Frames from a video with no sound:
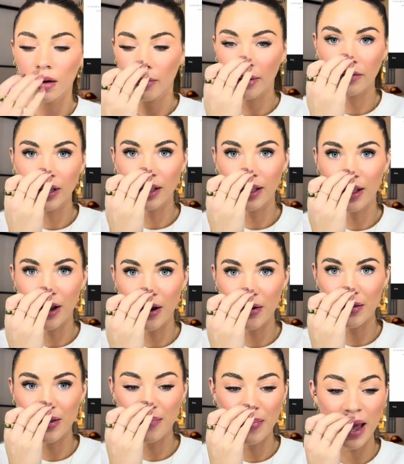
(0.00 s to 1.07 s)
have to load
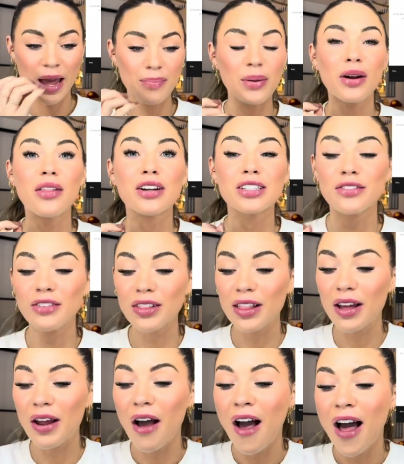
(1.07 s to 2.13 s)
the paper.
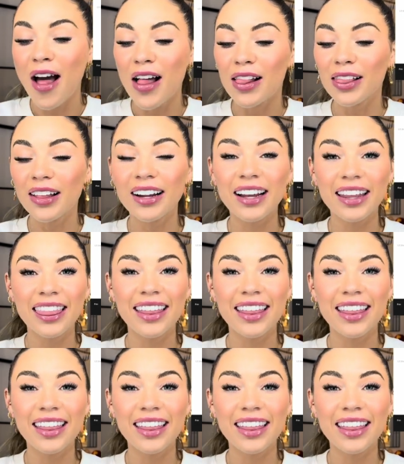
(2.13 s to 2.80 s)
Look at